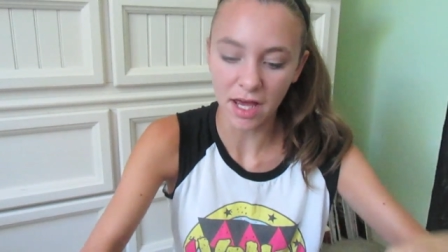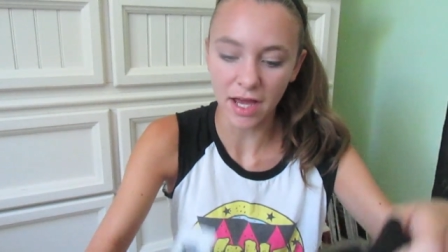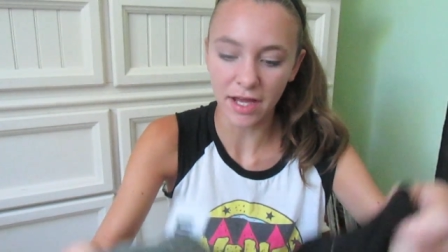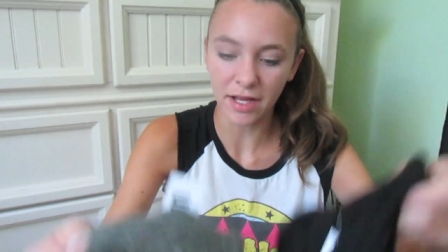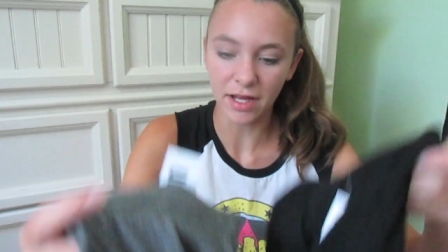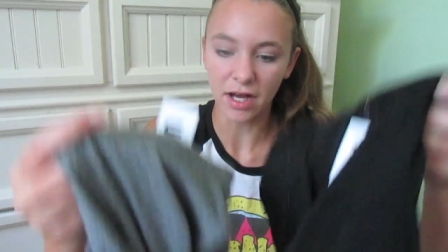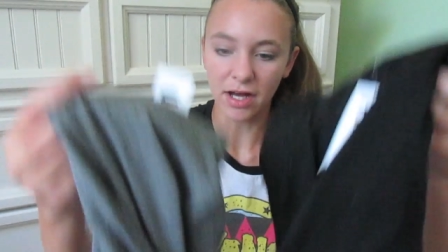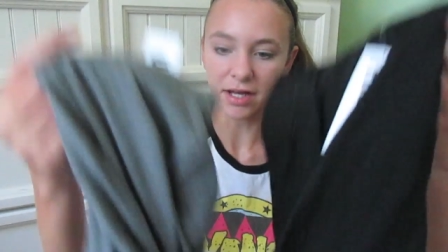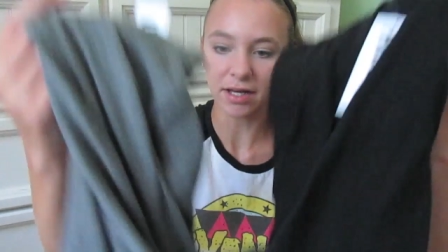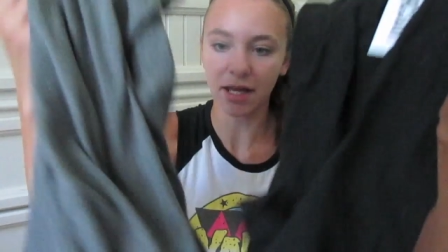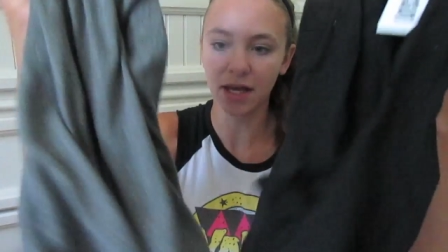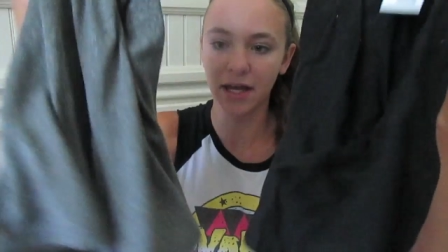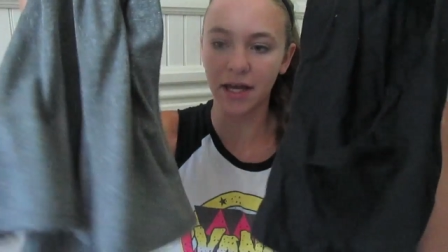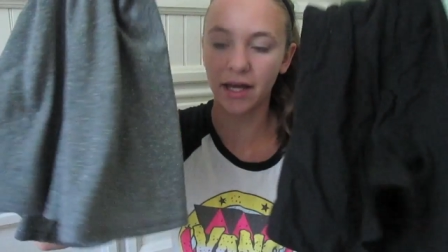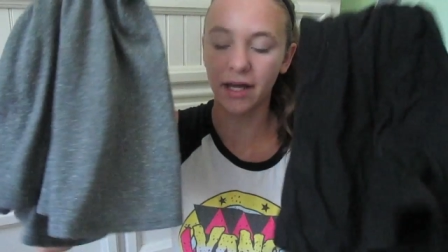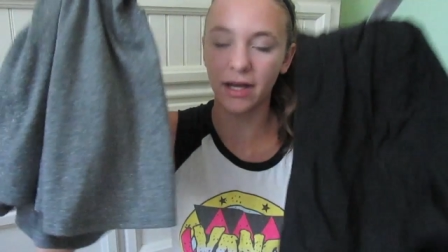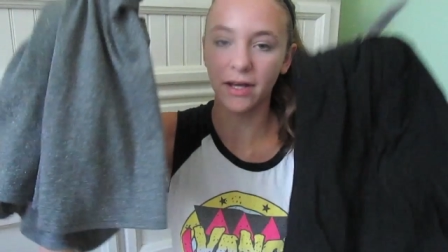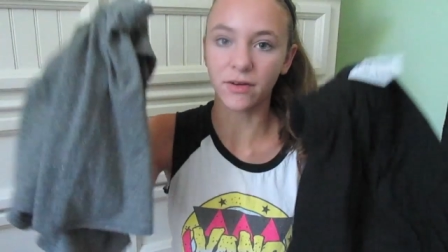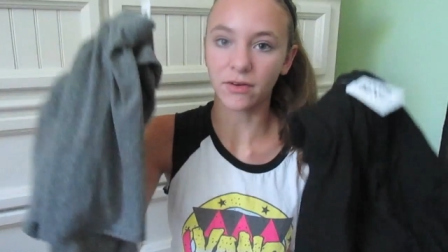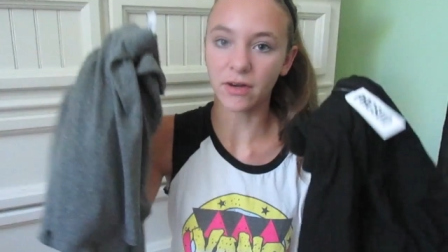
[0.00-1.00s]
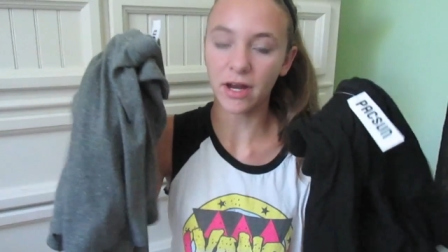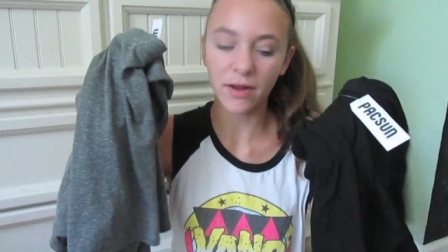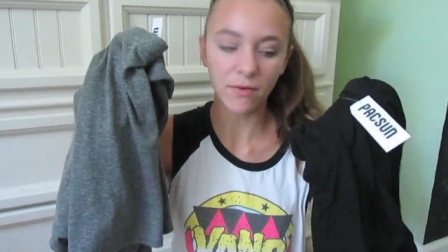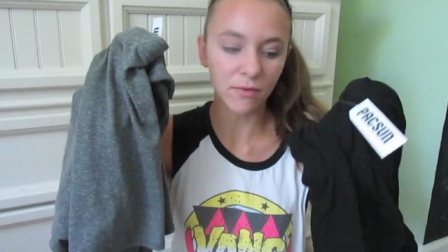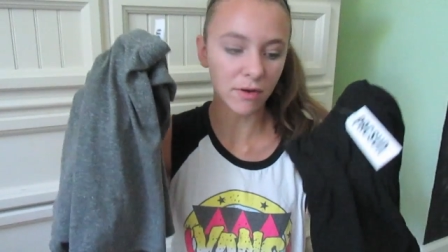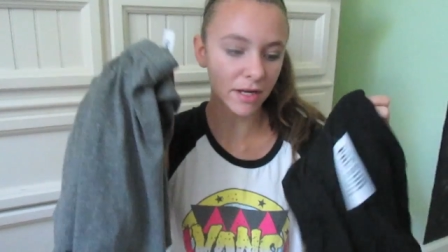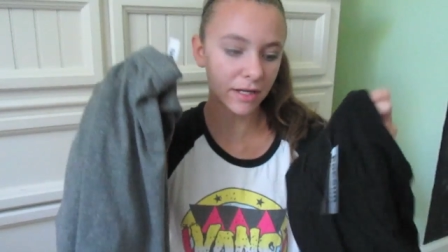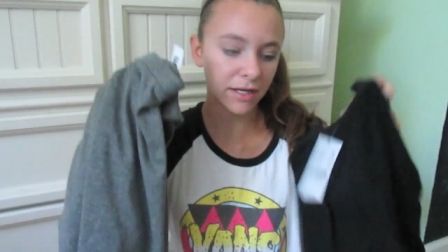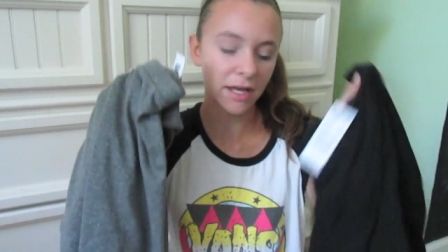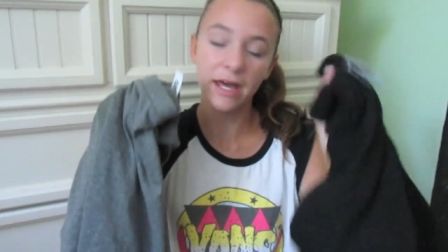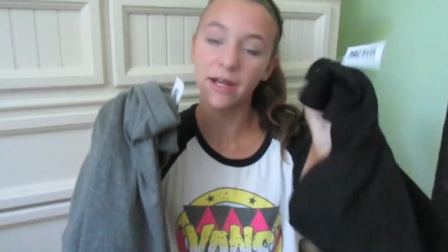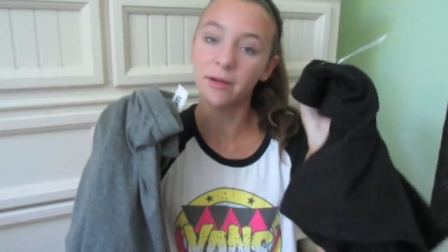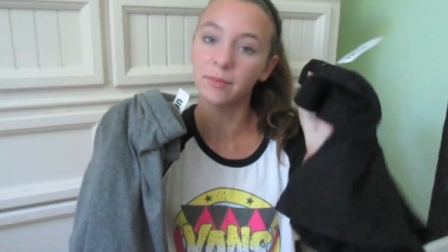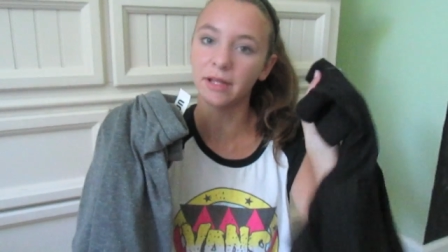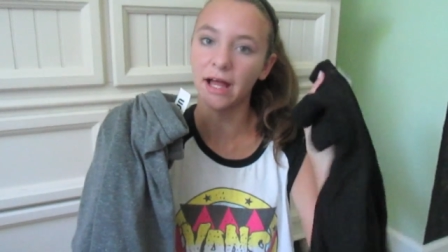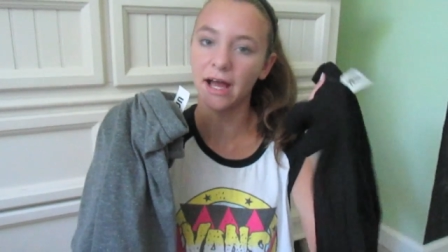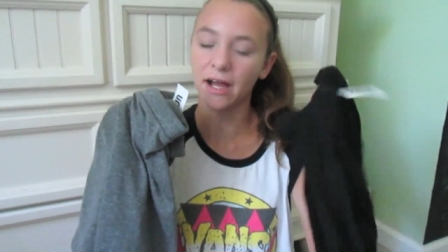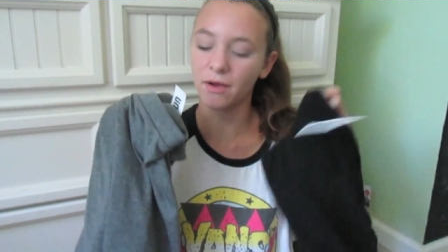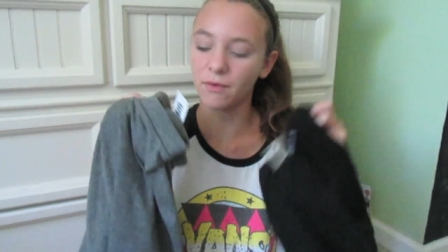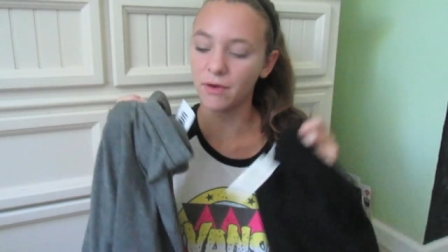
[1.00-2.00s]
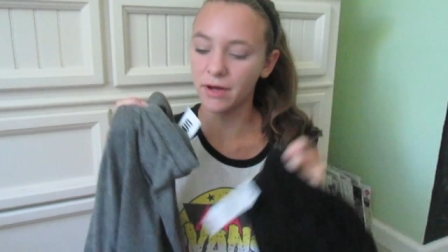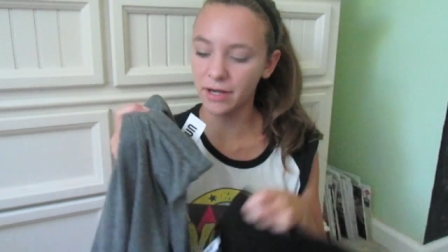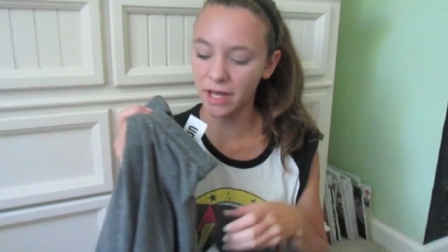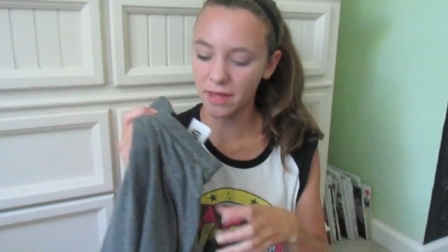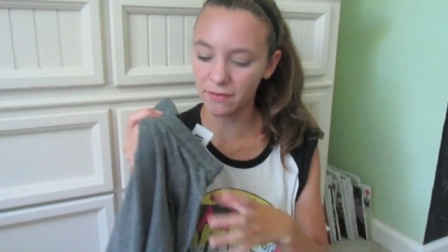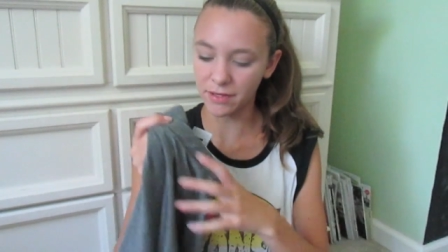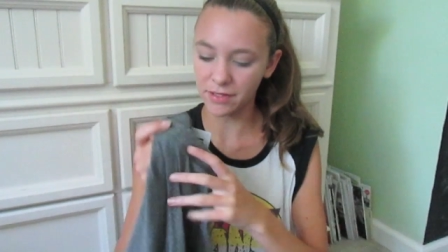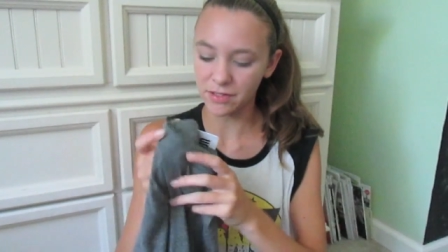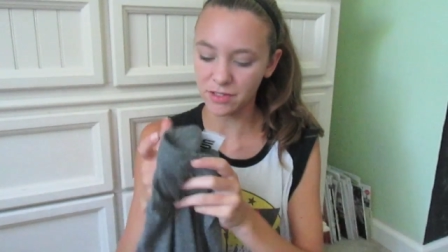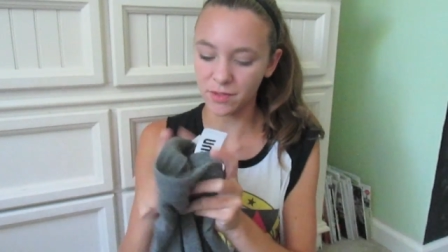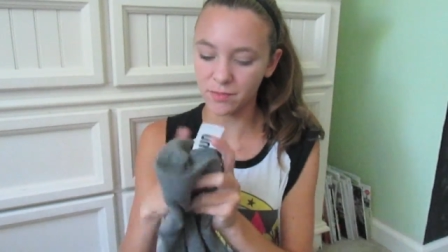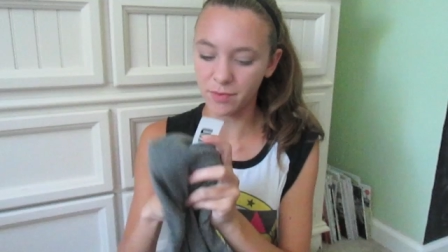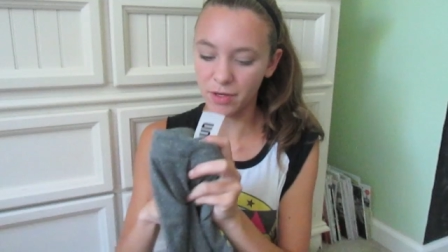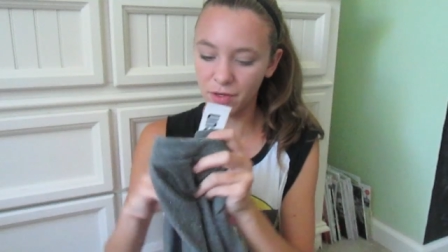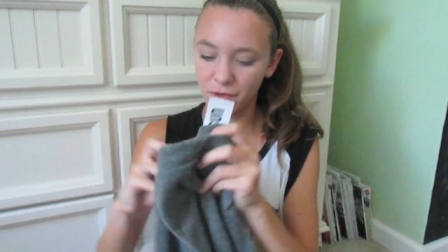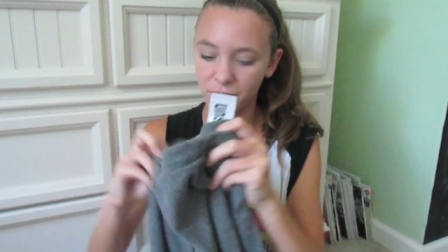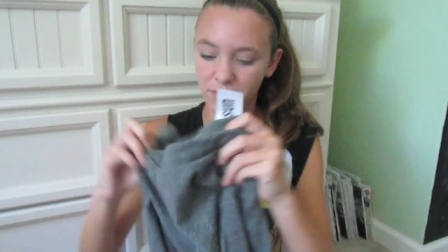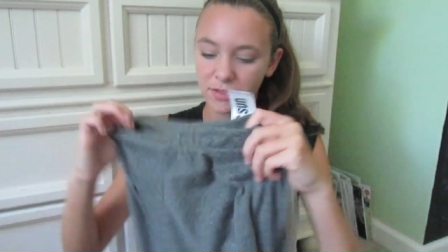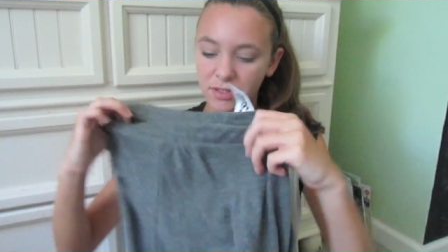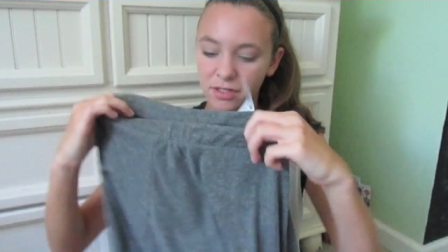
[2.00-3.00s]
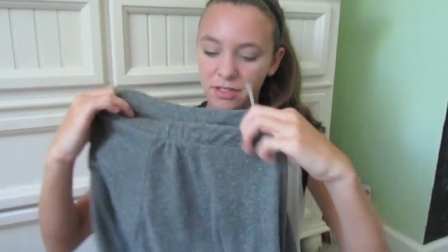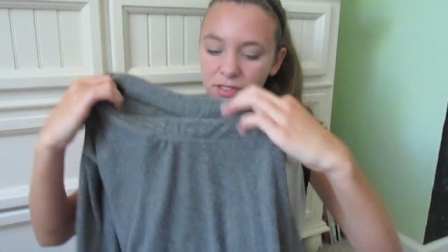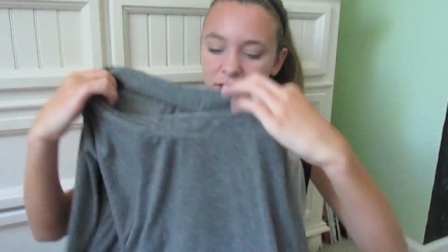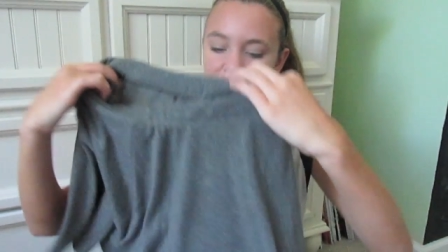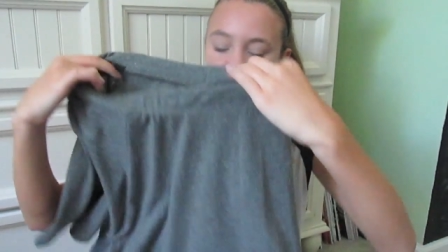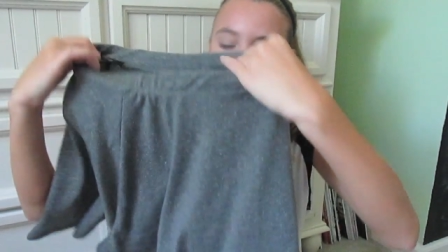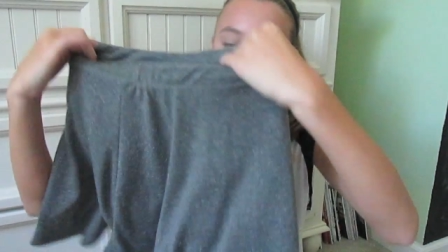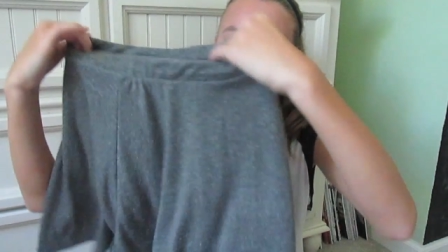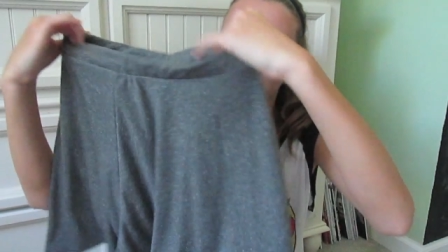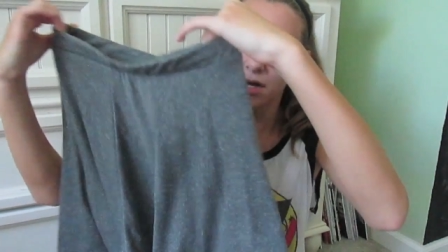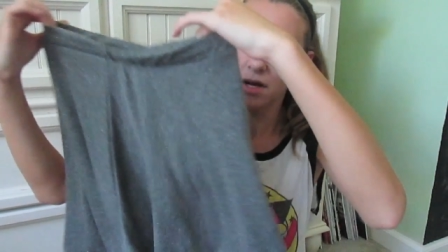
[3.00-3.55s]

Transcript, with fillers: I got a gray one and a black one, and these are both just